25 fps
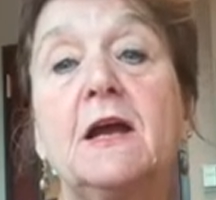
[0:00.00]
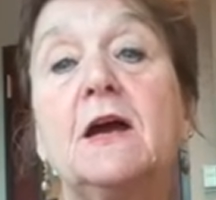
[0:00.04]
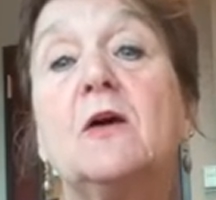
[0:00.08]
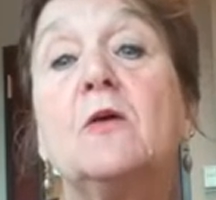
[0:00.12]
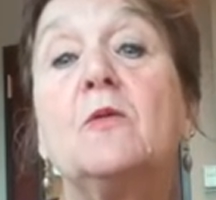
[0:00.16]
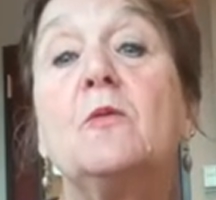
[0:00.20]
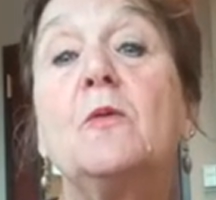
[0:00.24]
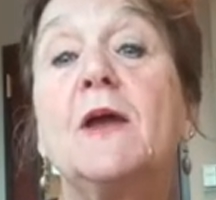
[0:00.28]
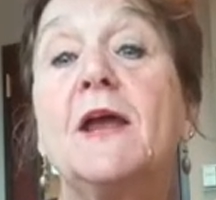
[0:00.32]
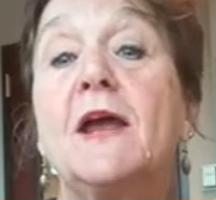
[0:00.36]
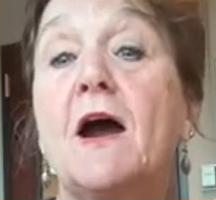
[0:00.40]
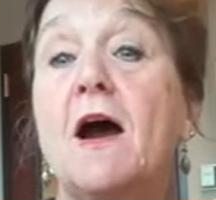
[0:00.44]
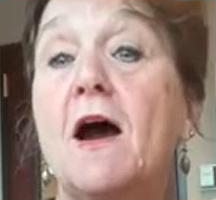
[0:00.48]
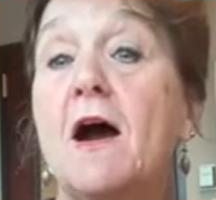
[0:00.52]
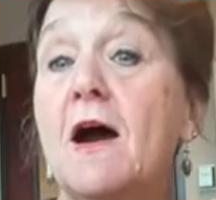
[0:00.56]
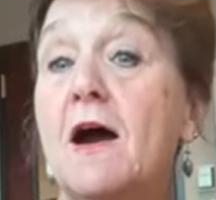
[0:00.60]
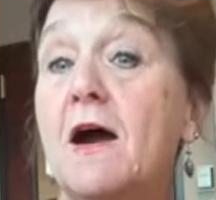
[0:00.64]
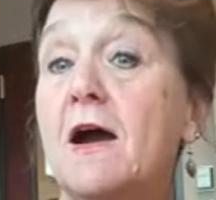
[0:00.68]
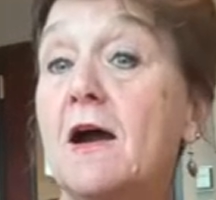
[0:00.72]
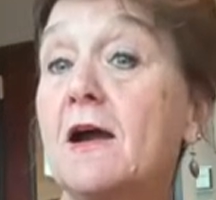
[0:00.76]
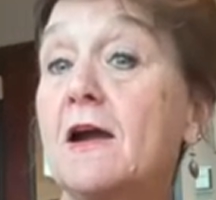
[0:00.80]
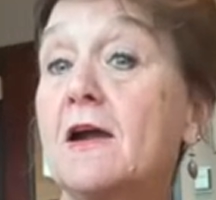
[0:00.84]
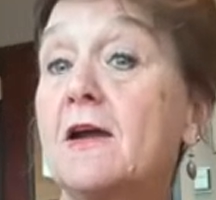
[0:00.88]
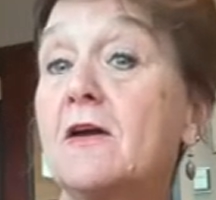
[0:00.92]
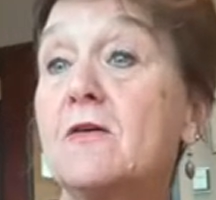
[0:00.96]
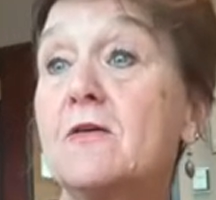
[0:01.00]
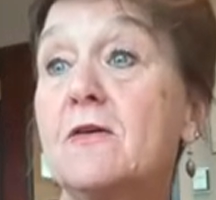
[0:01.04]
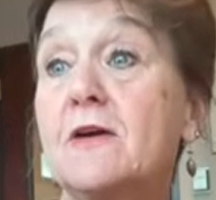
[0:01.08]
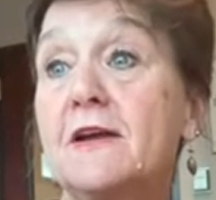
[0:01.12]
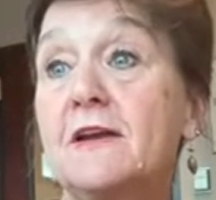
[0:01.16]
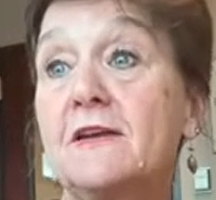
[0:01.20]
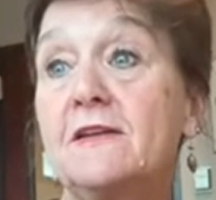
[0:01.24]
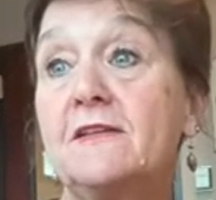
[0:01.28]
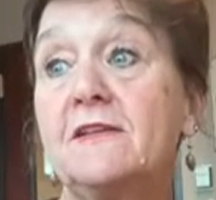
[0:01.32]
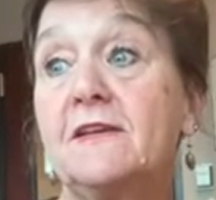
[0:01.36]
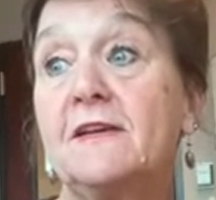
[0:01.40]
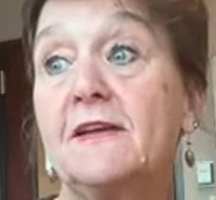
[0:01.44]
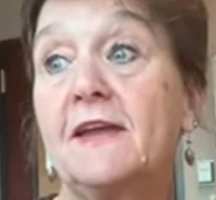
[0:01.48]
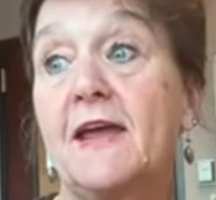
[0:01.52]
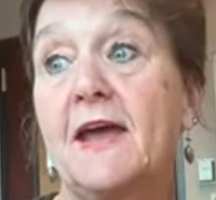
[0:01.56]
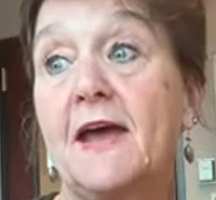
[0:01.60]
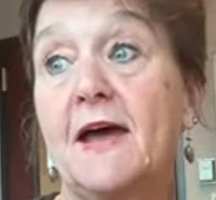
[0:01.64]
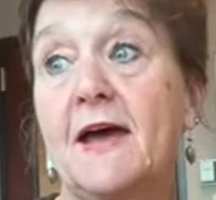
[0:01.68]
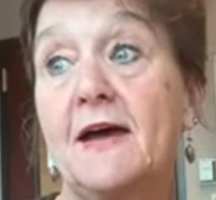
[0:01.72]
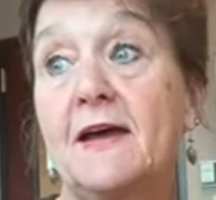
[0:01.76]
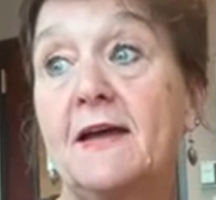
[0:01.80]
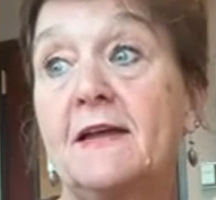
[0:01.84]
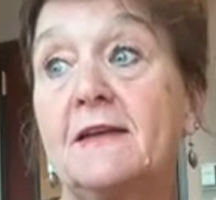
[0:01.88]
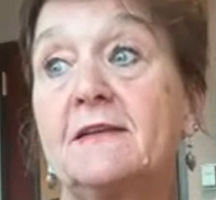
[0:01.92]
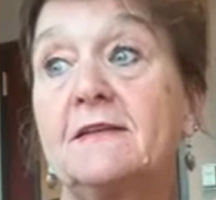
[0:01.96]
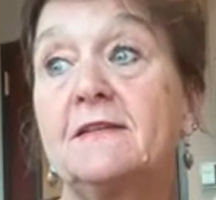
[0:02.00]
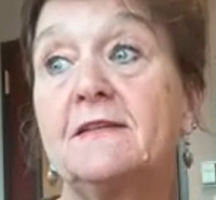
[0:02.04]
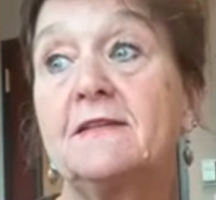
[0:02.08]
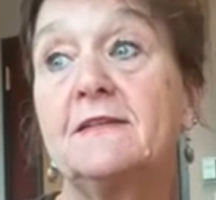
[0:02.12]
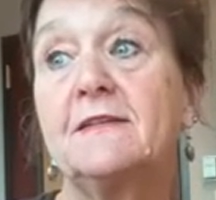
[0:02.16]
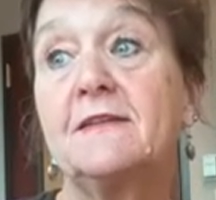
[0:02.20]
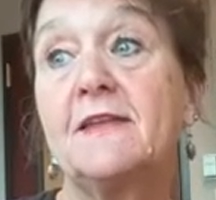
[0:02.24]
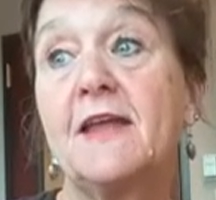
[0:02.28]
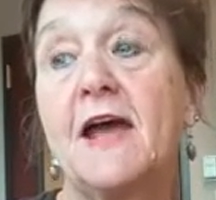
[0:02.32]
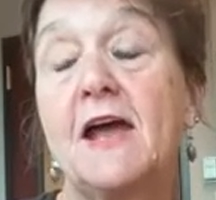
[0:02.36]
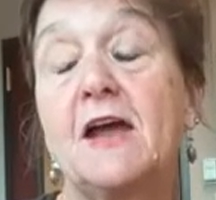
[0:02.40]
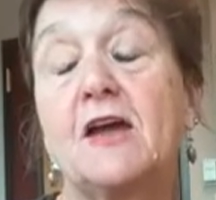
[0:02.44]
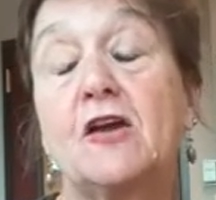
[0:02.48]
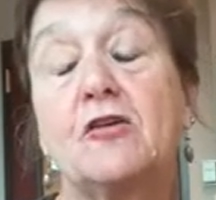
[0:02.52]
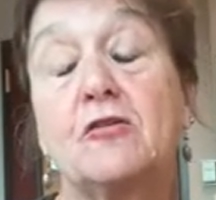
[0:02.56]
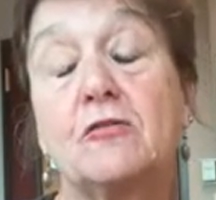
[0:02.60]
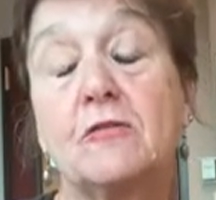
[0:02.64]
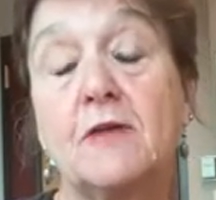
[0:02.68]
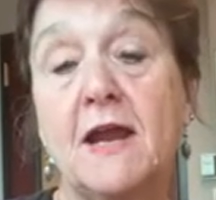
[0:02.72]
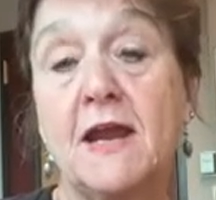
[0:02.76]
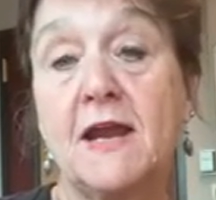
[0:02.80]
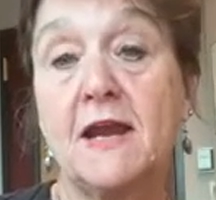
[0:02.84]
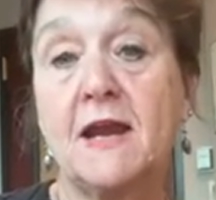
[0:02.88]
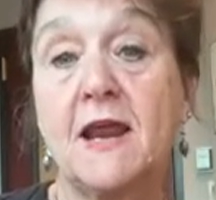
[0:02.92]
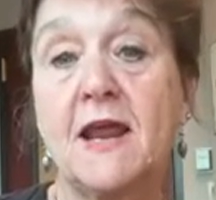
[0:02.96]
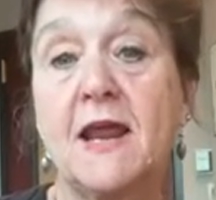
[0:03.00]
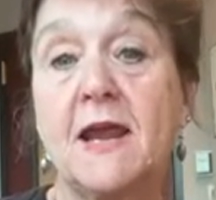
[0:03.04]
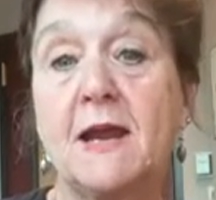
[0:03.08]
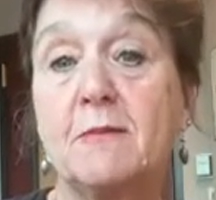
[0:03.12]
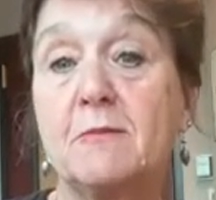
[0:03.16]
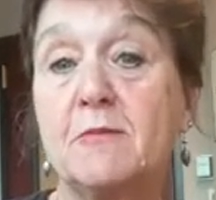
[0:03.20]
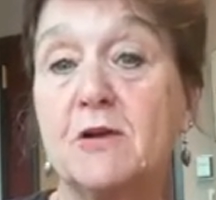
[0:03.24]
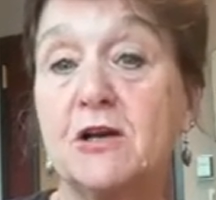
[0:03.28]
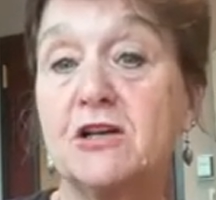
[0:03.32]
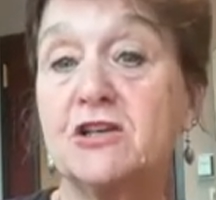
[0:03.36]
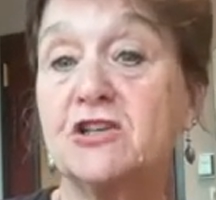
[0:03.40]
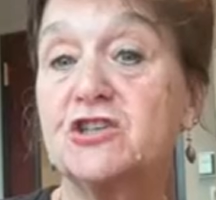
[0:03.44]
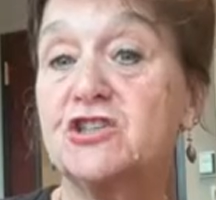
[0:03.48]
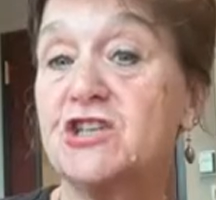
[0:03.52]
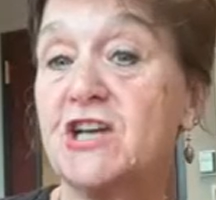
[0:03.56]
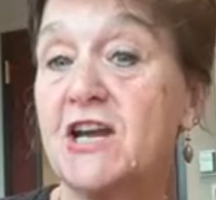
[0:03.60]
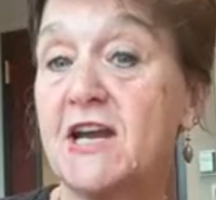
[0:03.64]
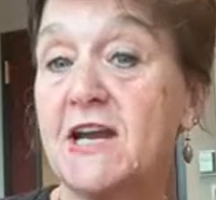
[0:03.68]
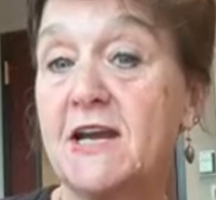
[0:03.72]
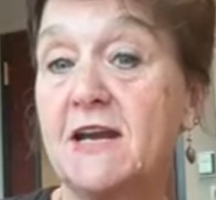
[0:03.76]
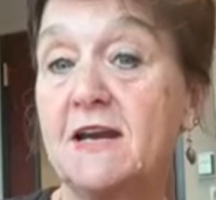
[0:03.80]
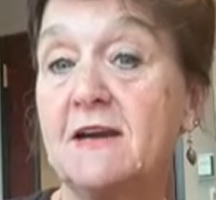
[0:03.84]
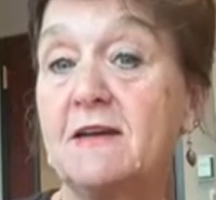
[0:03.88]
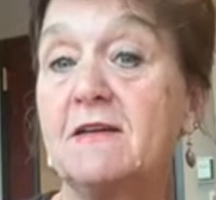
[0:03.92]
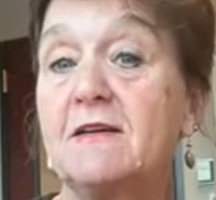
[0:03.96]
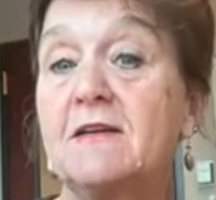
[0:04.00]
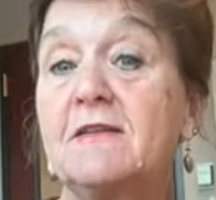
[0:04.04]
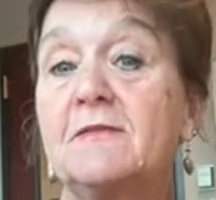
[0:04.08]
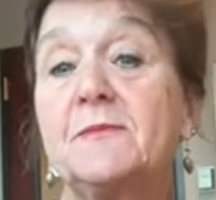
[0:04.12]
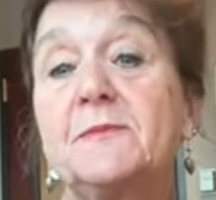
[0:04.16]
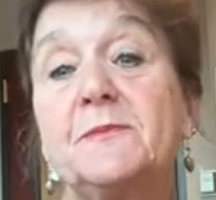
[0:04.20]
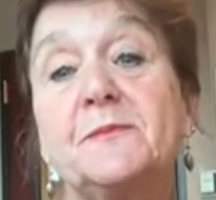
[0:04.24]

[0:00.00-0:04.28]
We are going to get that great hamburger chain